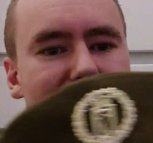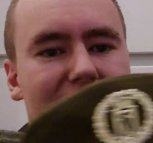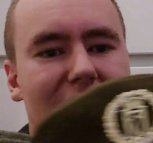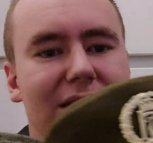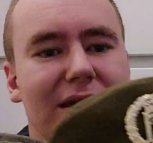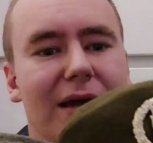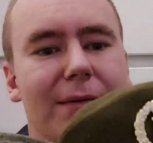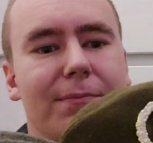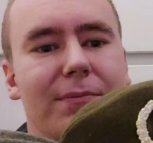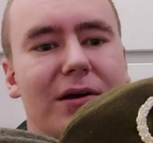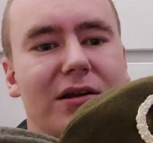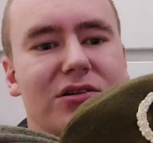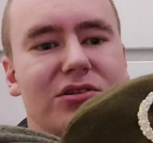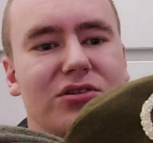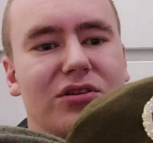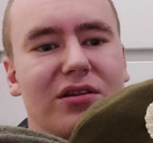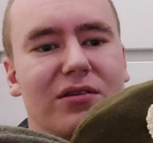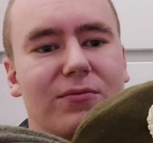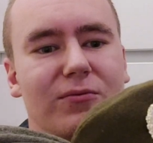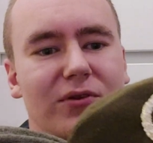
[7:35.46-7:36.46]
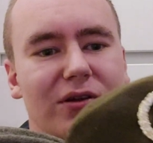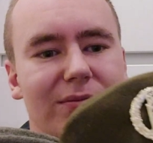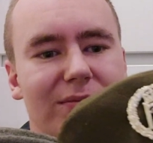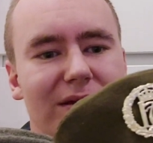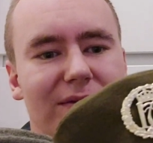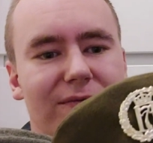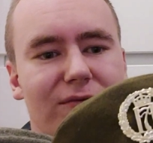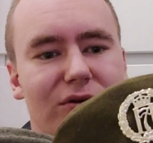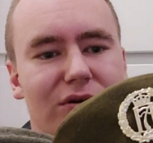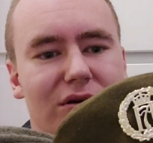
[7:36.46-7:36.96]
cap badge that would have
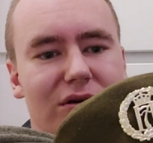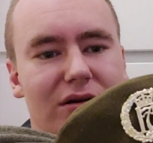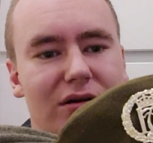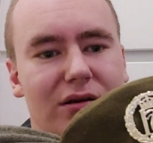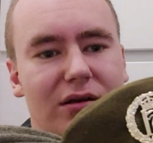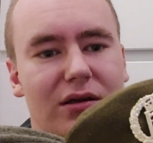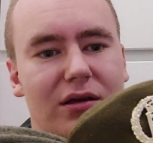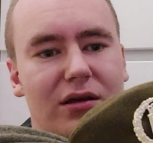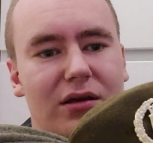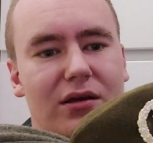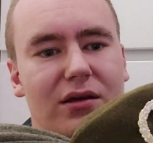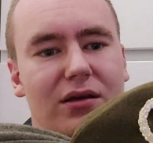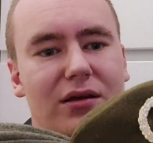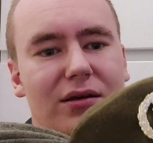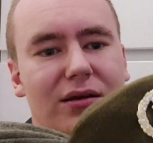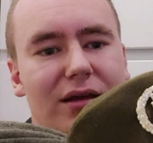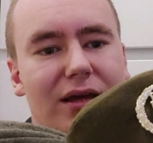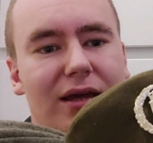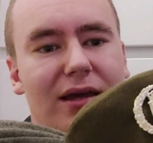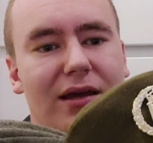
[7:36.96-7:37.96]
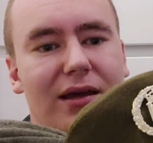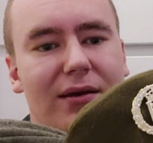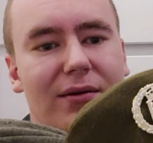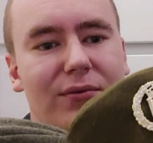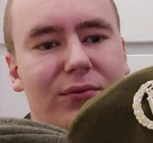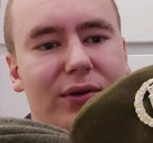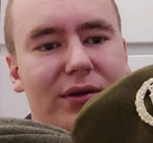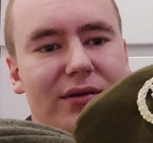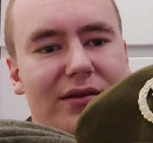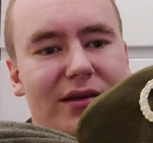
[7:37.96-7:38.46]
been worn
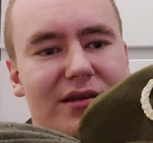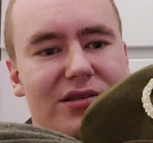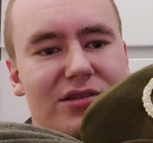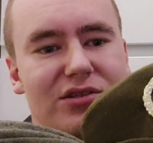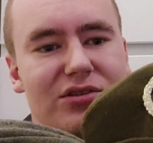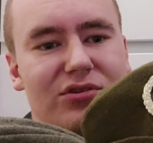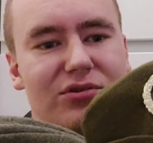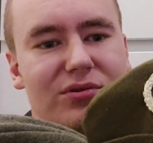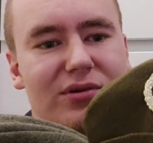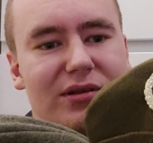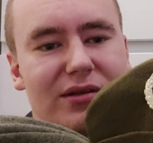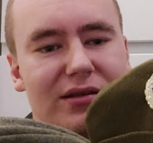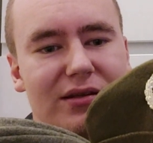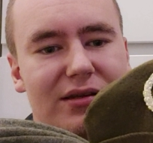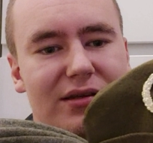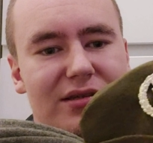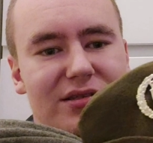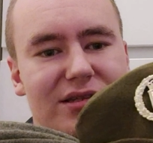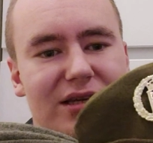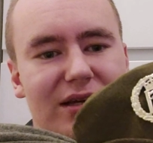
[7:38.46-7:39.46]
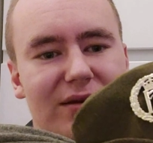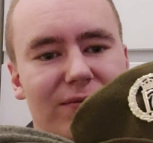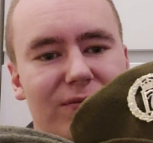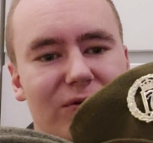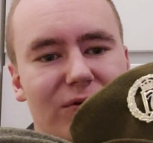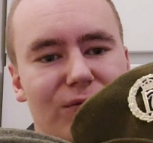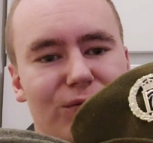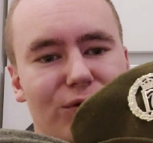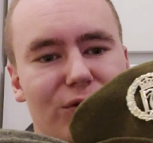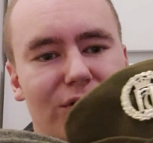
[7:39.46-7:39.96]
with these during the Second
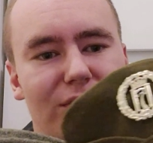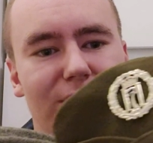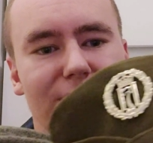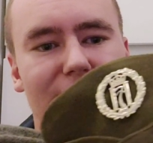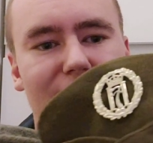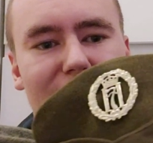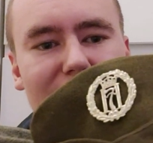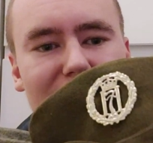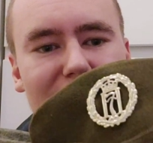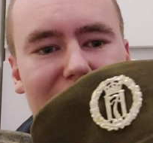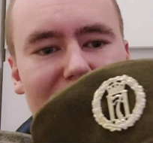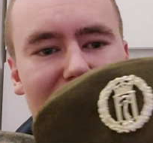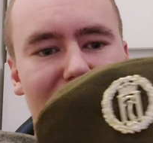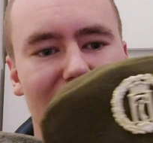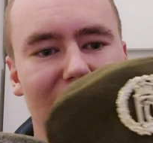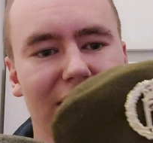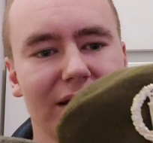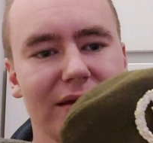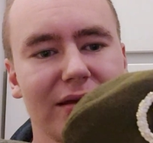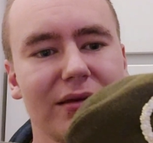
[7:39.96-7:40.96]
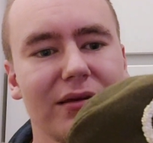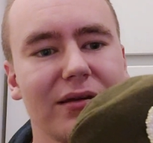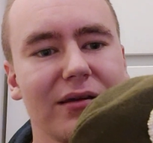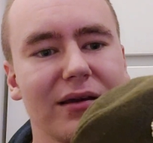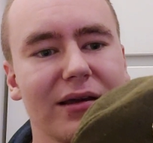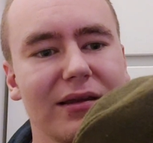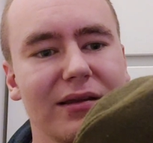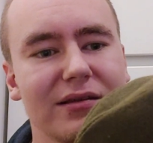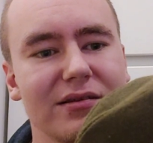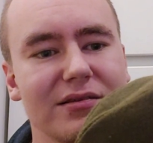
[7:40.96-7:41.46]
World War. And
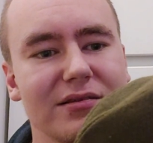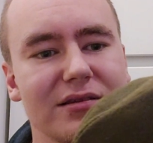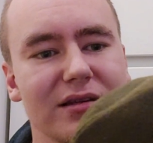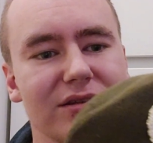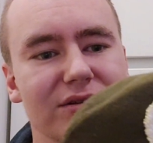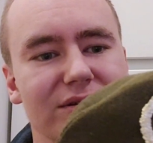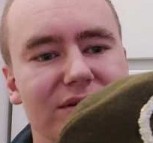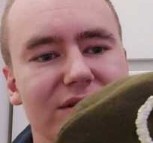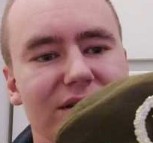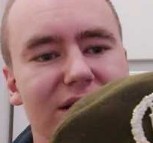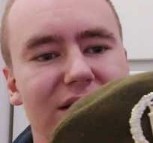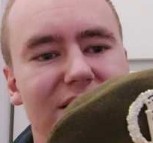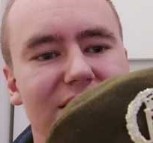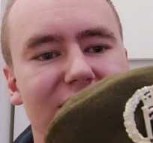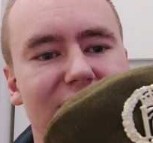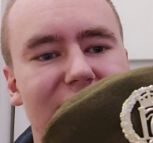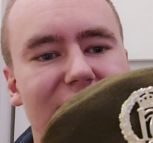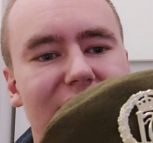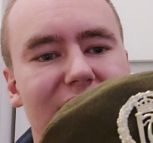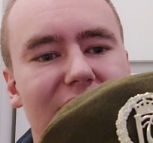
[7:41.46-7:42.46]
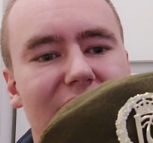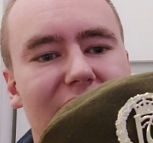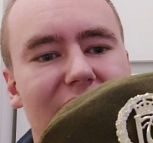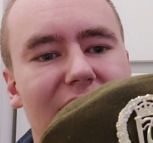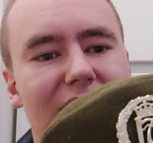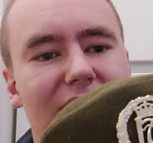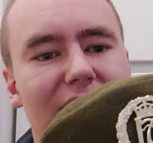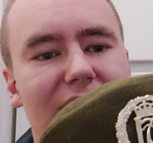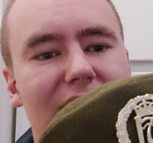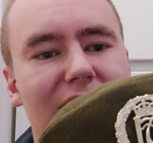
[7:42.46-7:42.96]
it's, as you can see, it
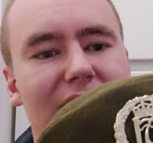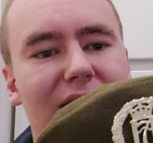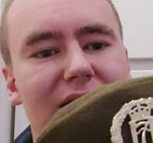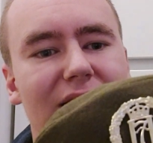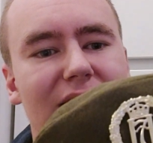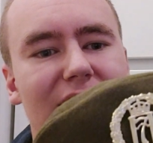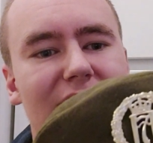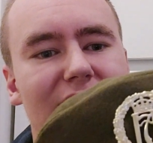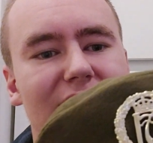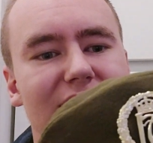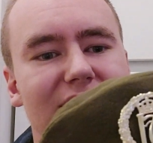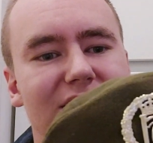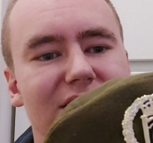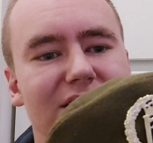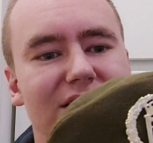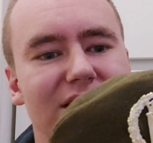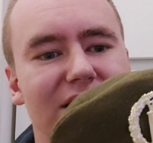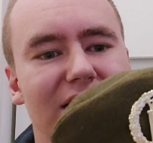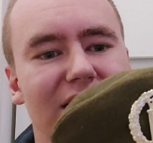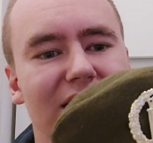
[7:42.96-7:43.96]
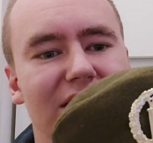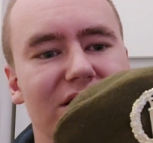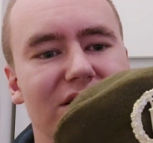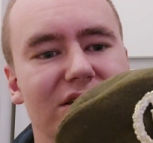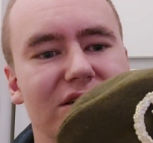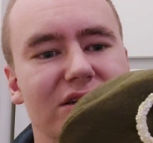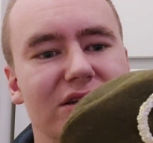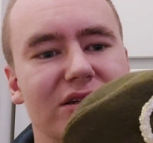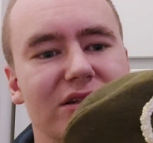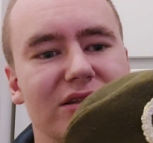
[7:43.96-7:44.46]
says
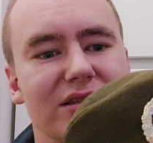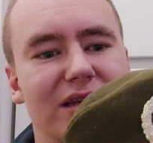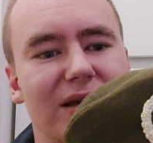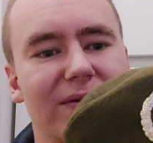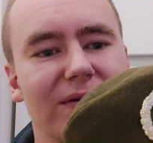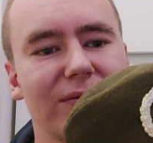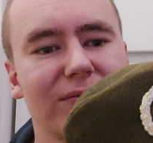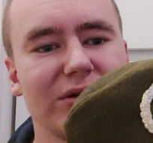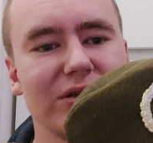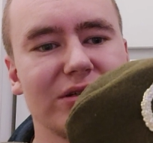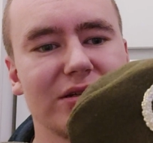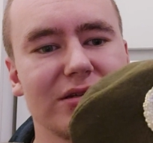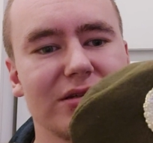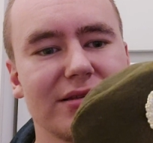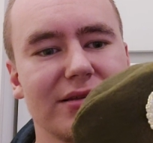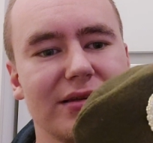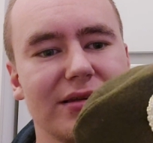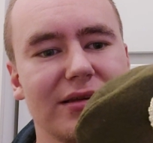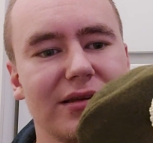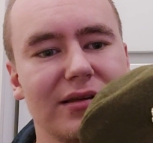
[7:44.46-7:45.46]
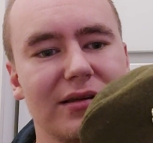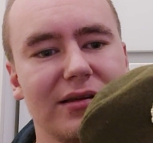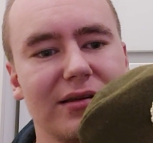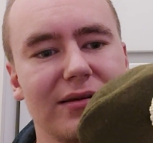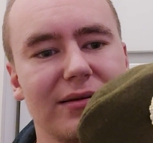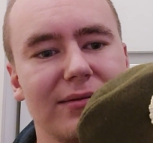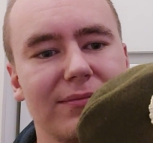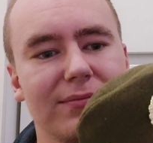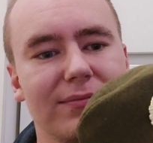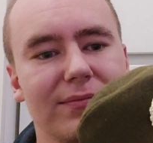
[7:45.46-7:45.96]
H7, which is
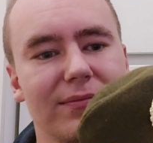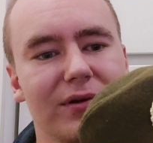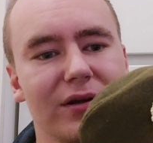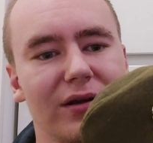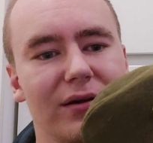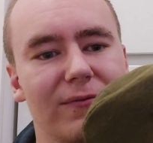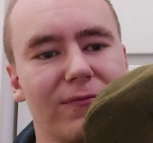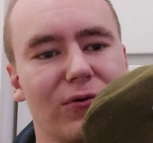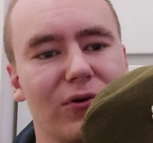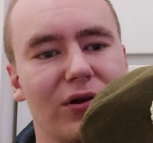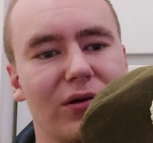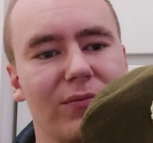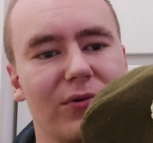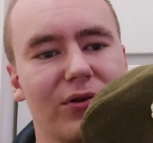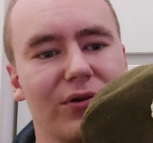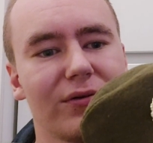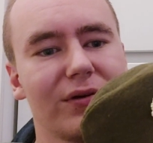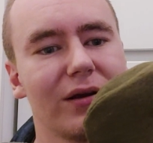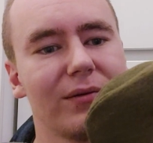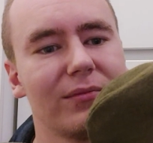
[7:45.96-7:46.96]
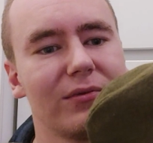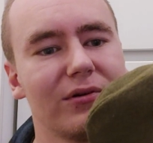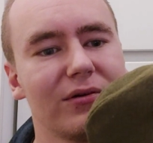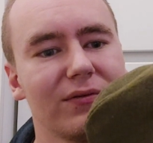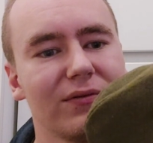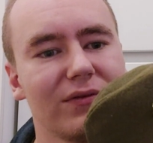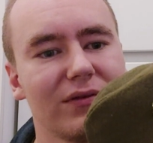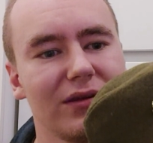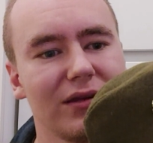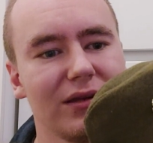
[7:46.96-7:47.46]
the royal monogram
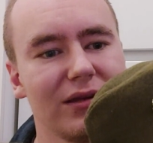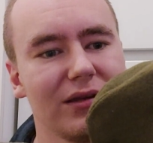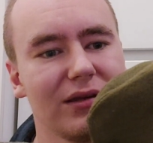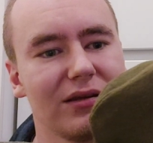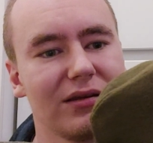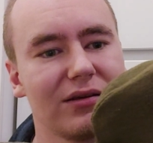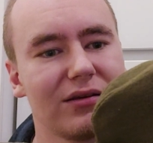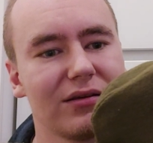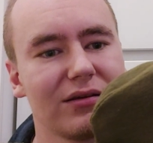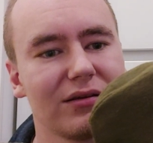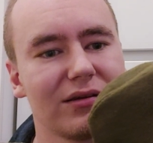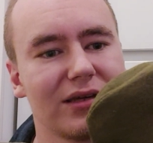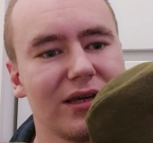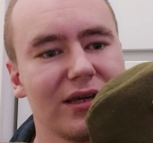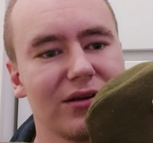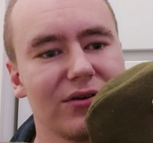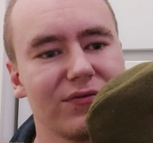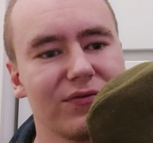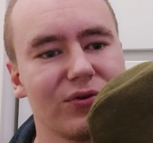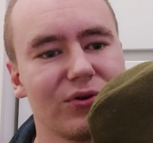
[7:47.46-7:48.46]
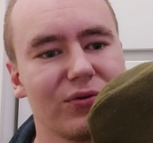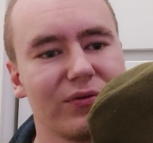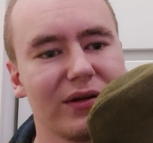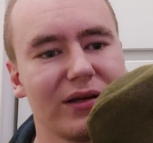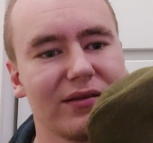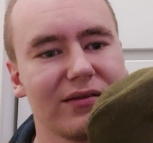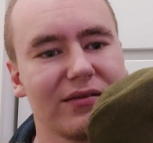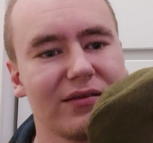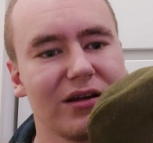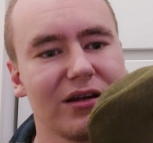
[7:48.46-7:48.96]
of the King of Norway at
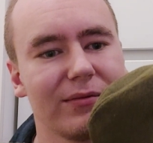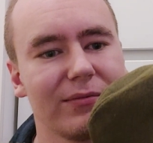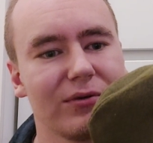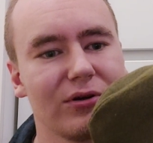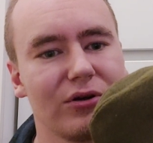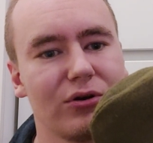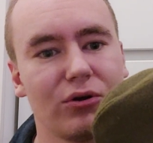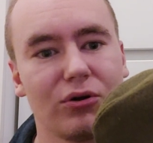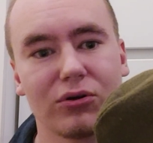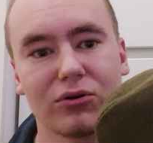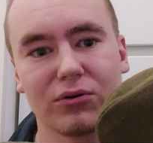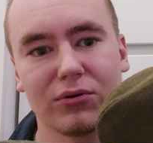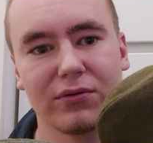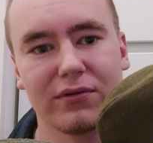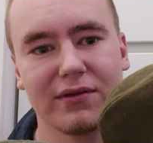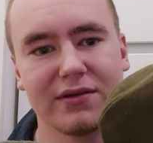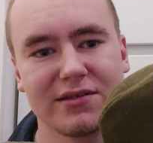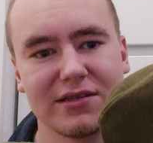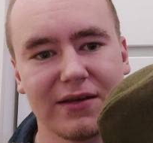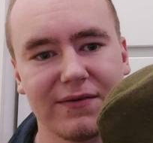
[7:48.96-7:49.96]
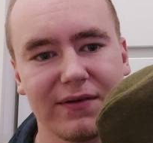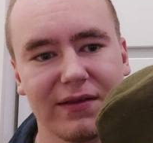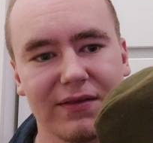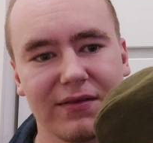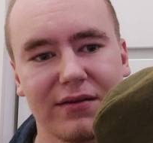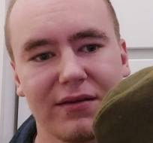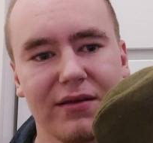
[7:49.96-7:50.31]
the time, Håkon VII.